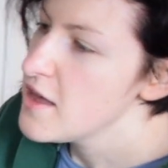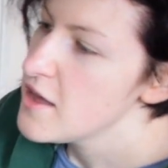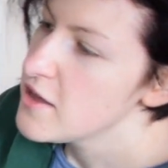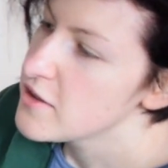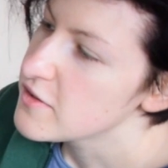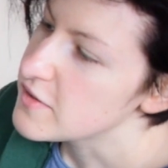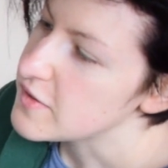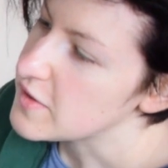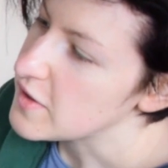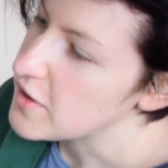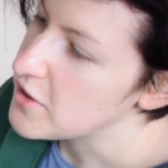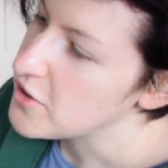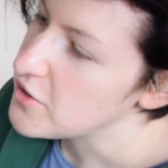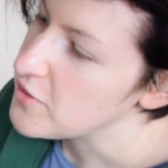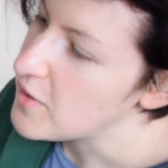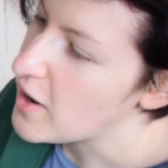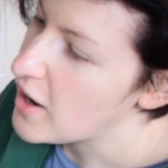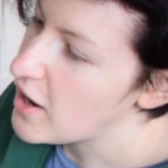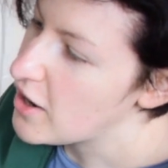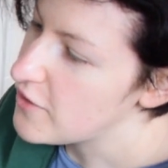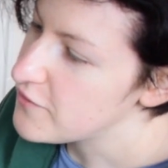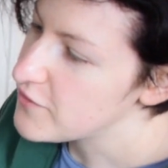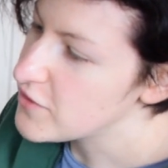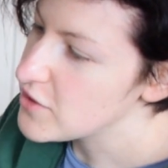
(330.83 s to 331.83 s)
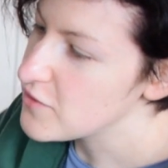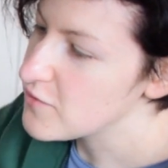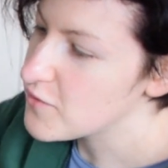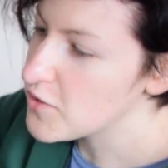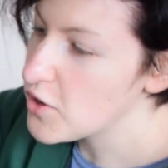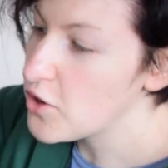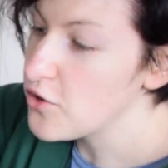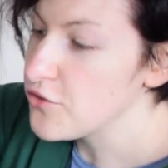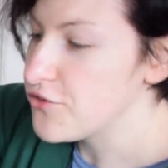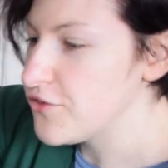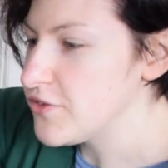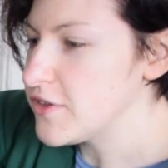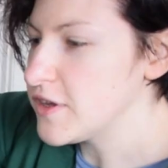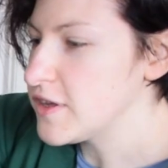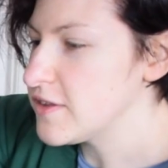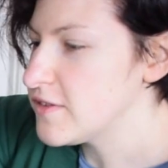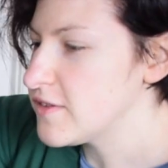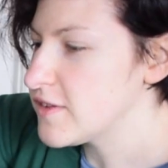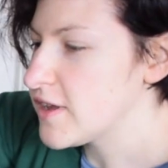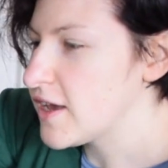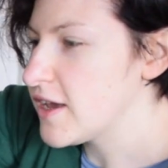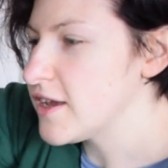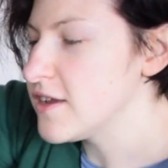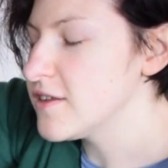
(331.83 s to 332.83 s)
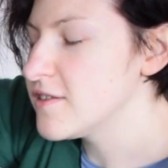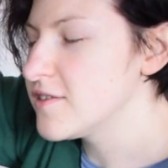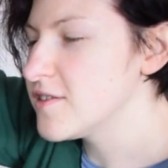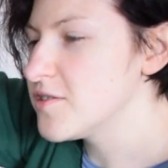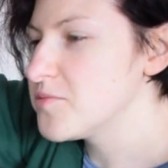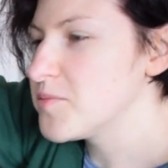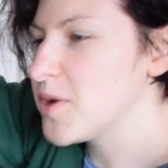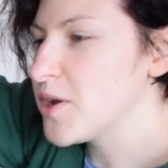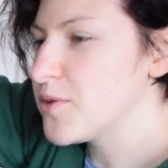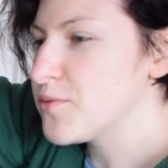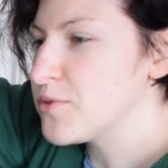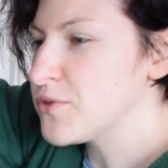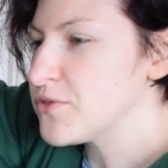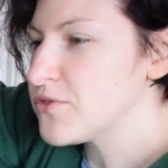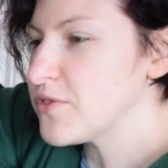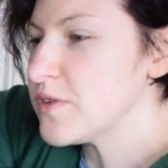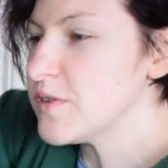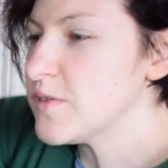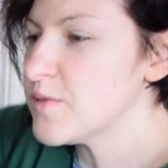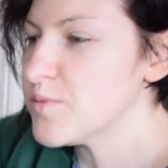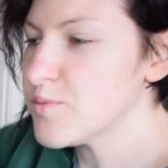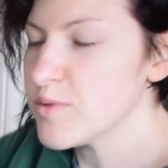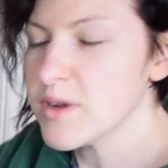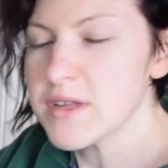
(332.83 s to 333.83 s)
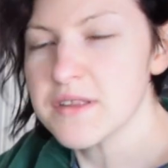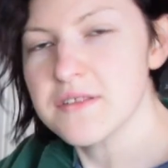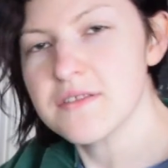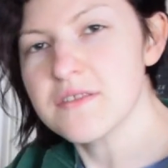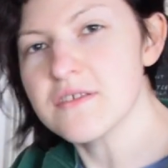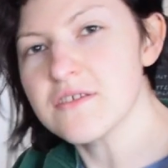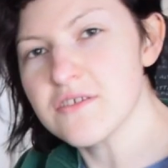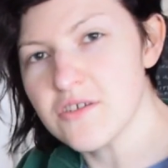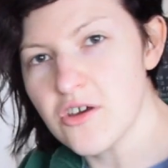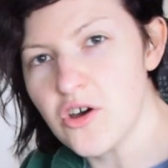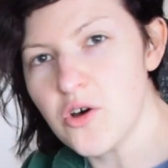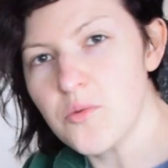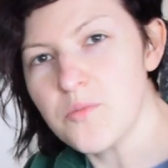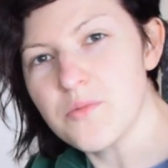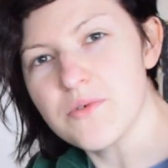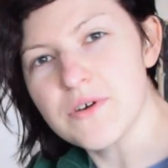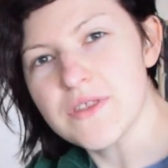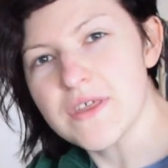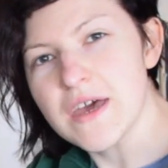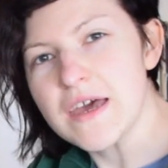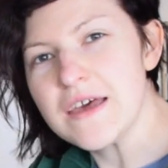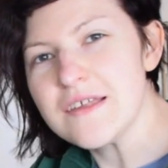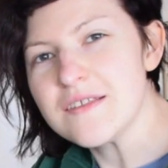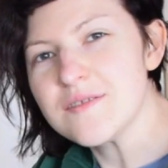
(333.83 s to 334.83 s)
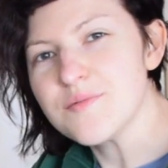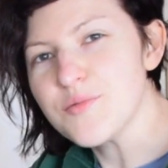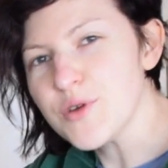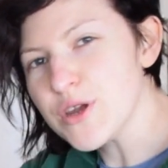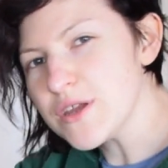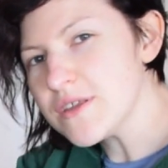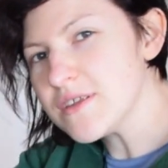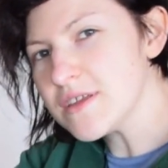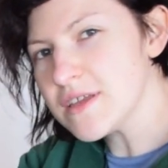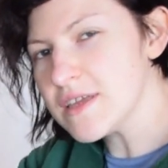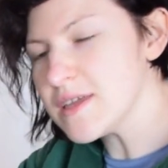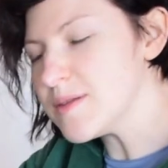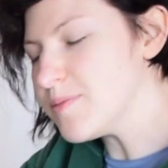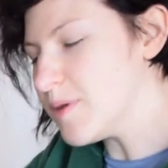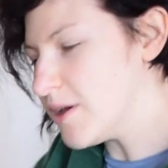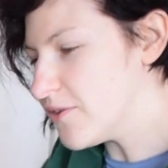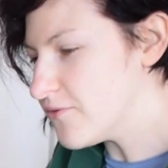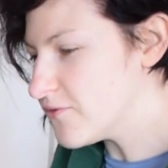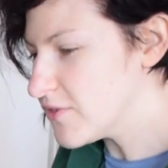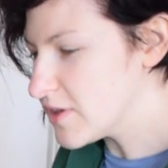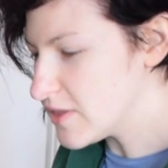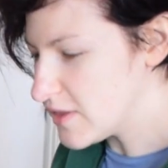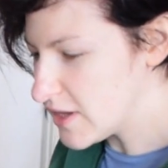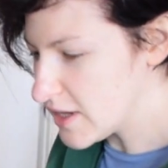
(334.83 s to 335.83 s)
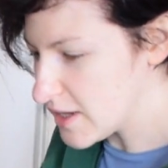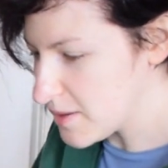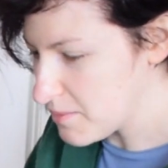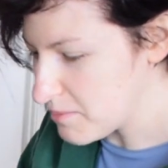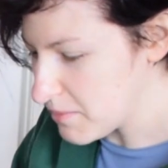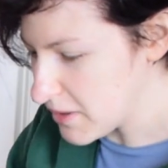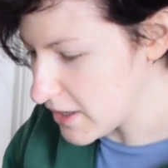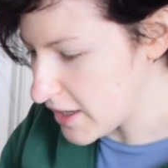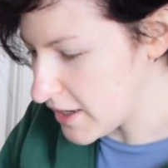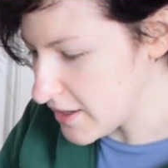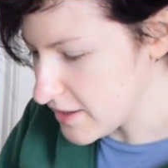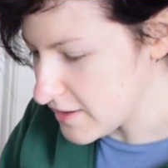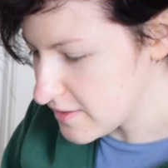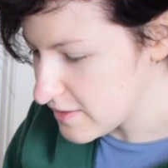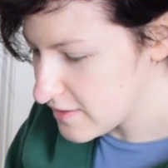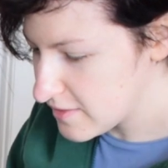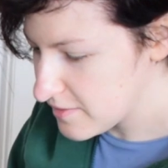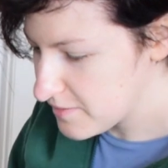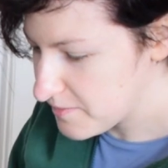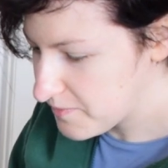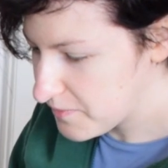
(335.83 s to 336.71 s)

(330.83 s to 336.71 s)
So after you've got to this stage, you might want to spritz the top with hairspray to keep everything in place.